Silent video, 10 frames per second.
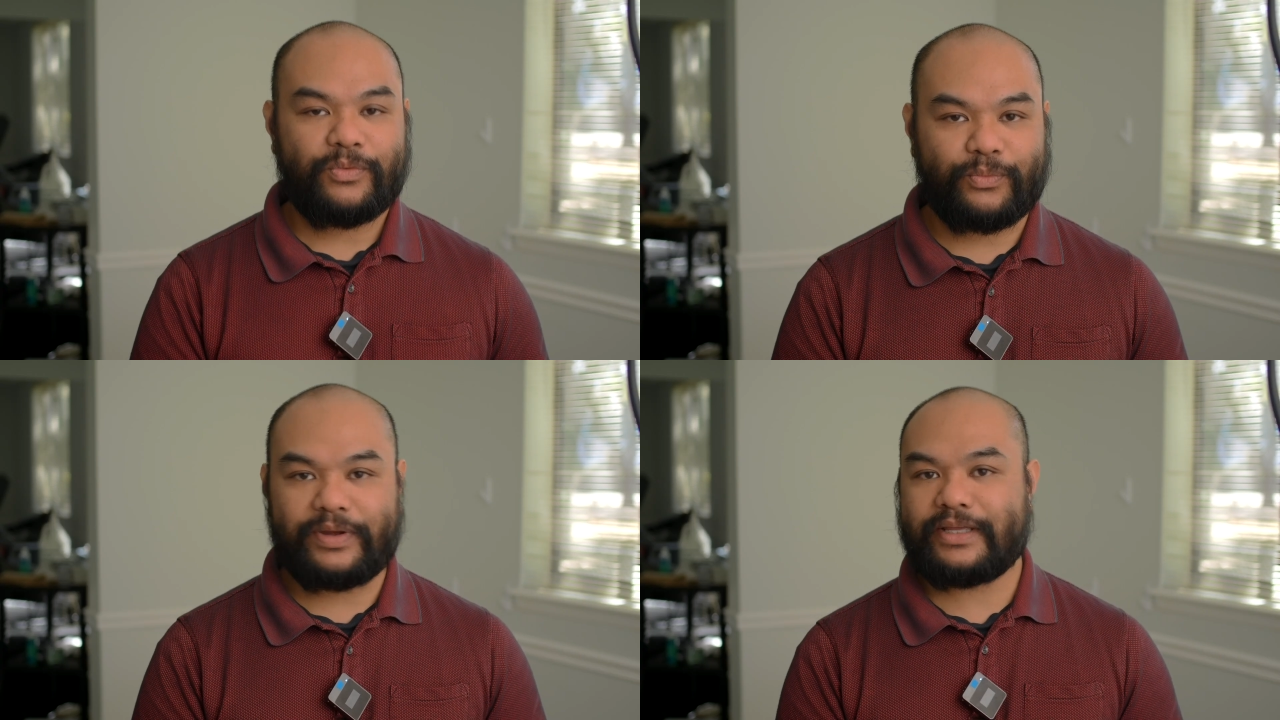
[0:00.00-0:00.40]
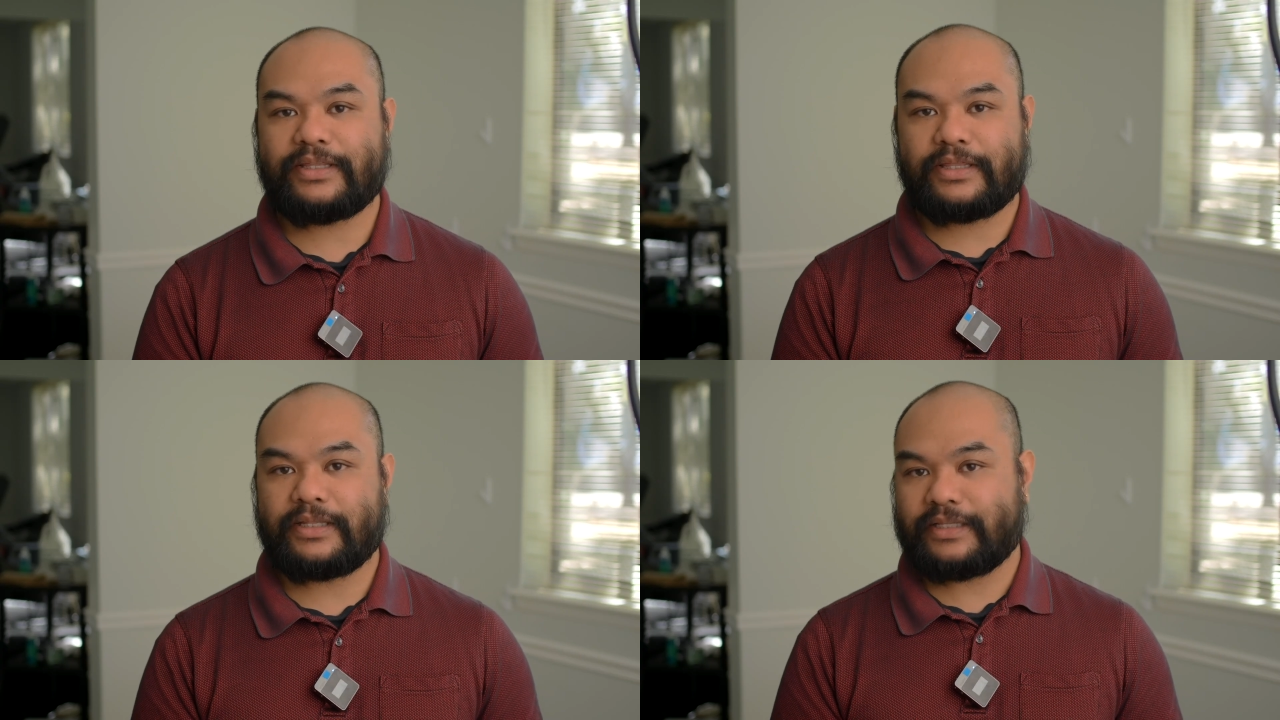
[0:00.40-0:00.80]

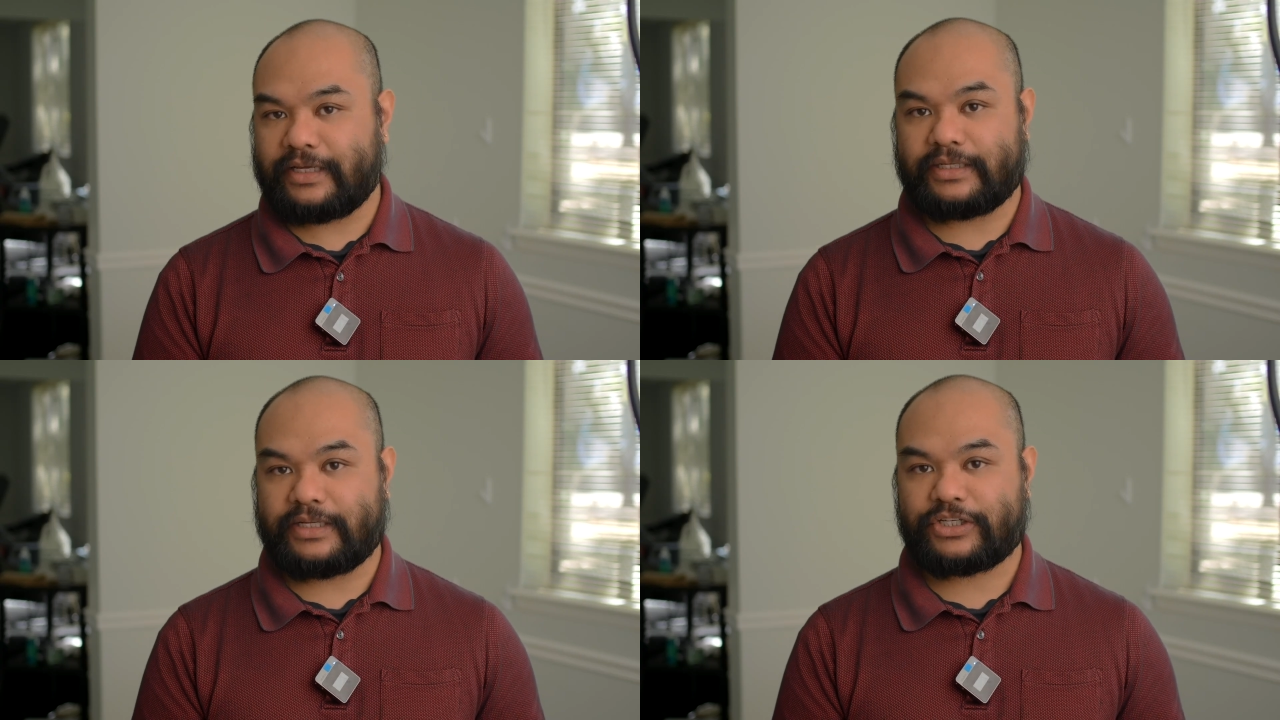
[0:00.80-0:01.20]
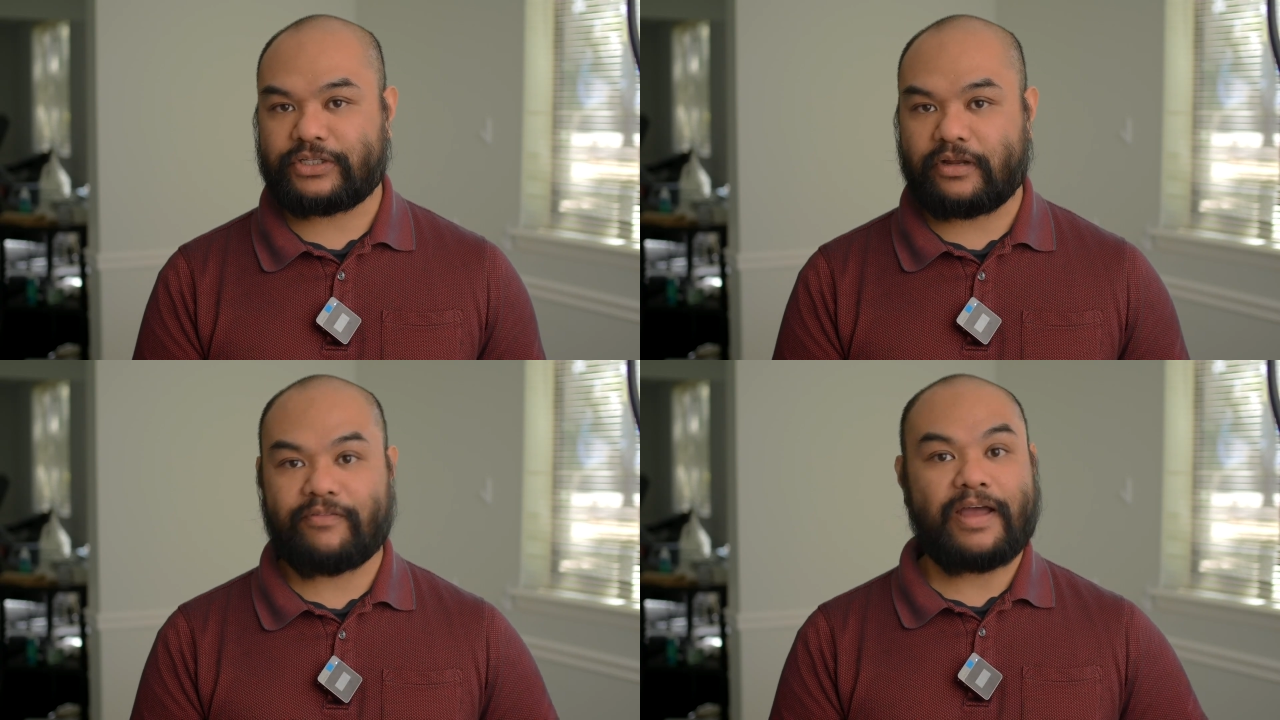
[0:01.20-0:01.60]
with the
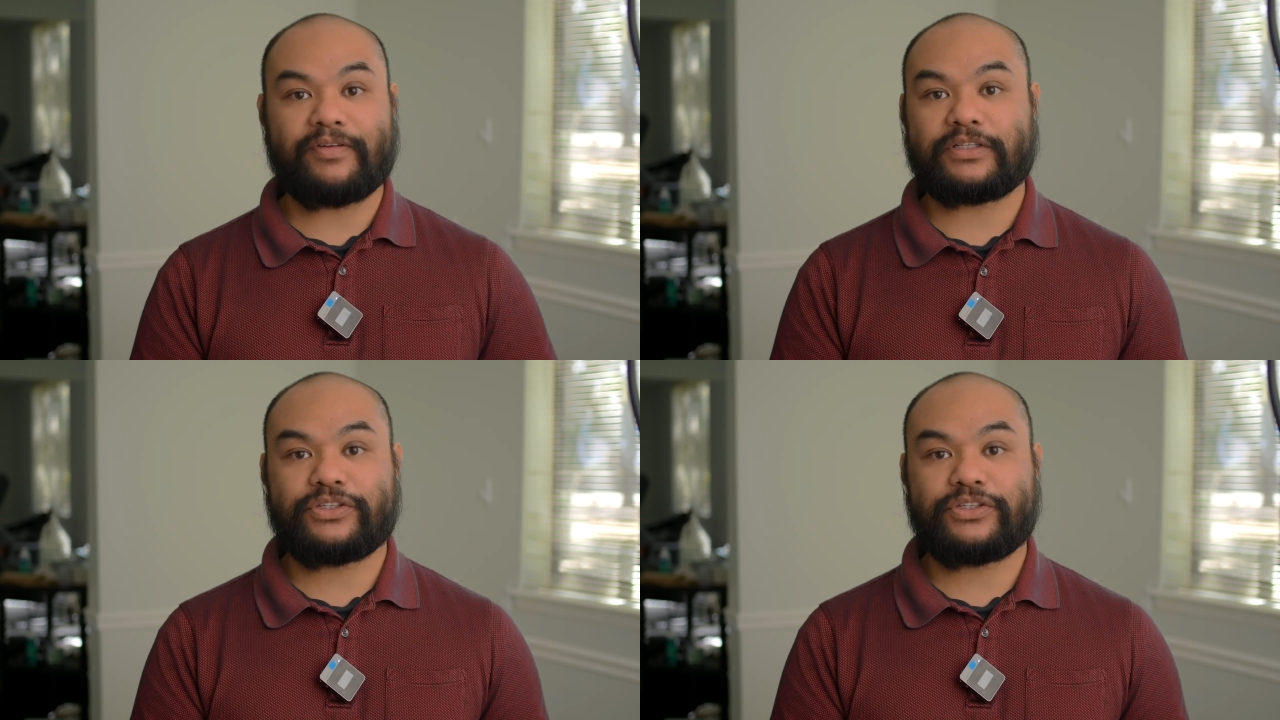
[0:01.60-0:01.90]
addition of having